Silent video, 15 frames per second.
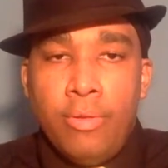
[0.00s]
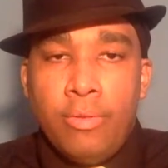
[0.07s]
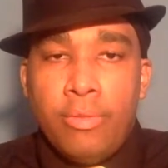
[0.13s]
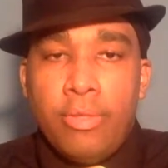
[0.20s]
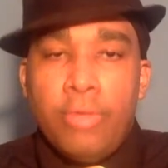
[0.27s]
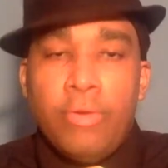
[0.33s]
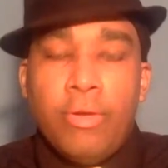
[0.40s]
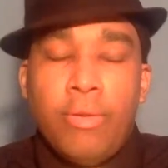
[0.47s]

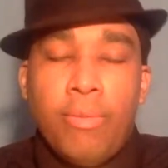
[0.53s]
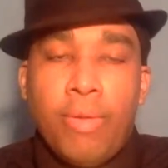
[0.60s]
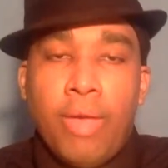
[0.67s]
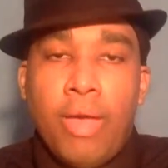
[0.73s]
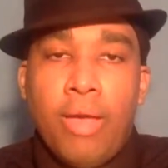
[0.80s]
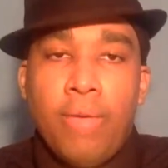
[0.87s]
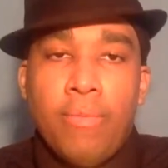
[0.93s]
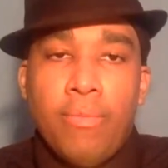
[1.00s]
then you
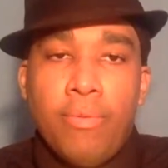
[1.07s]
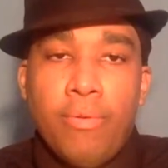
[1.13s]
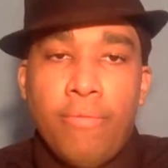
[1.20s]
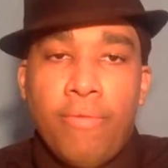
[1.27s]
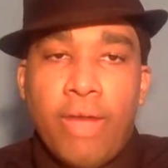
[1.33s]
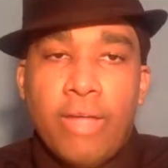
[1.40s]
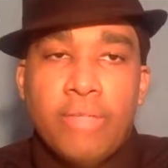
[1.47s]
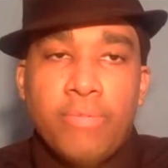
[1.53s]
became a
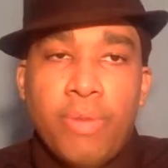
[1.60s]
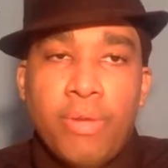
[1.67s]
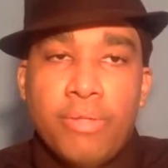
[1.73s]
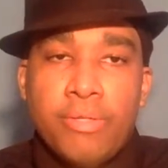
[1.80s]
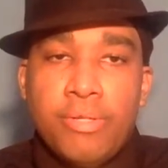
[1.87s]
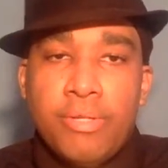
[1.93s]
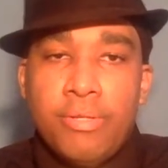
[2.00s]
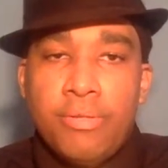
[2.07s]
vice
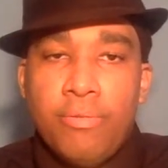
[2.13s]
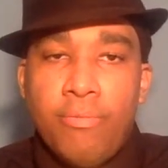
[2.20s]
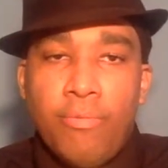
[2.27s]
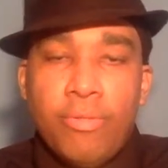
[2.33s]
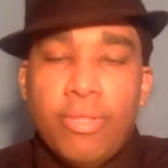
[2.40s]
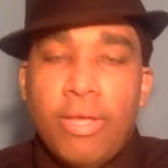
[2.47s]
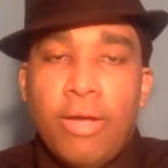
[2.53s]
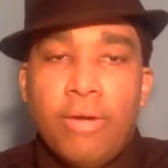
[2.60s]
president.
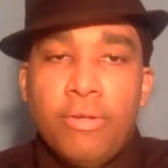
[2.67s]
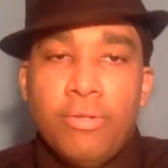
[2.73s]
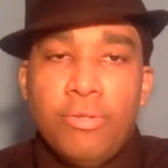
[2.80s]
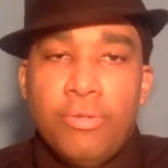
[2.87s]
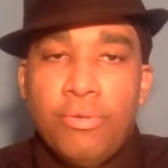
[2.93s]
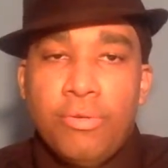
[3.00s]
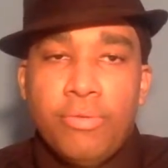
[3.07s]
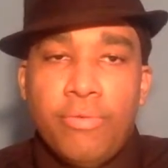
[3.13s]
What the hell did you
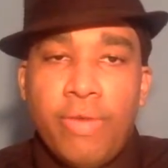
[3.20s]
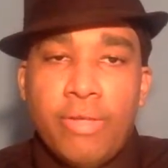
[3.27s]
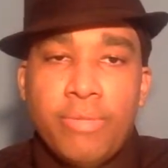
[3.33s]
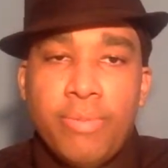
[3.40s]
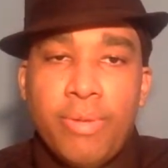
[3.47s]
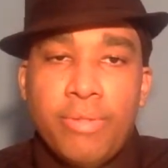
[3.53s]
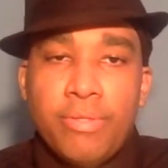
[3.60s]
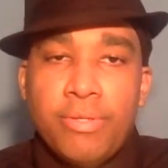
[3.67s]
do as vice
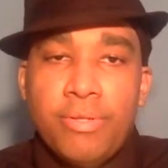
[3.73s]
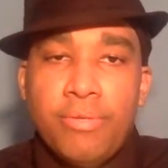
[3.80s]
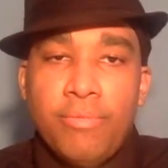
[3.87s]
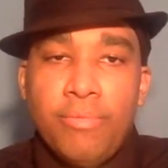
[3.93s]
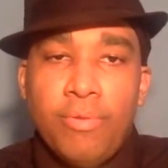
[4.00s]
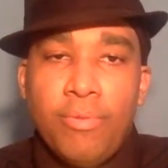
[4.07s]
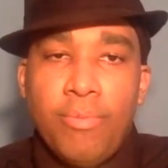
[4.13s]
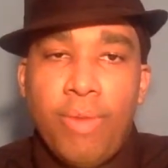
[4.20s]
president
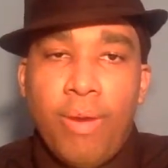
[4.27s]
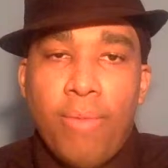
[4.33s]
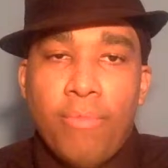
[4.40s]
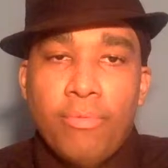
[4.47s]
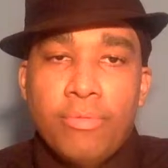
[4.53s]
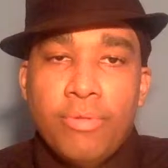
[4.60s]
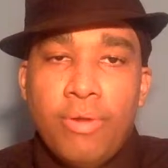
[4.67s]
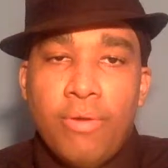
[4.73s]
when
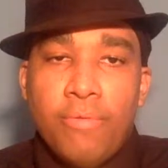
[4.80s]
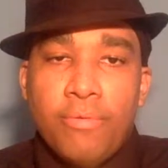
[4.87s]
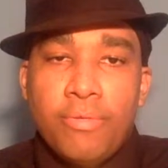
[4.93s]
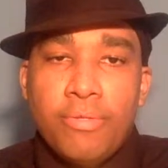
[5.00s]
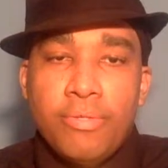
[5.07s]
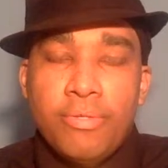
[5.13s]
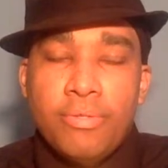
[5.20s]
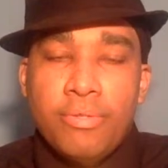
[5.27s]
Obama was in
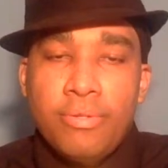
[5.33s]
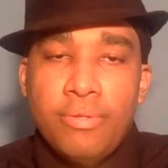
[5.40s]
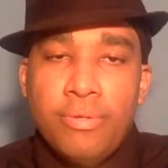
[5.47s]
office?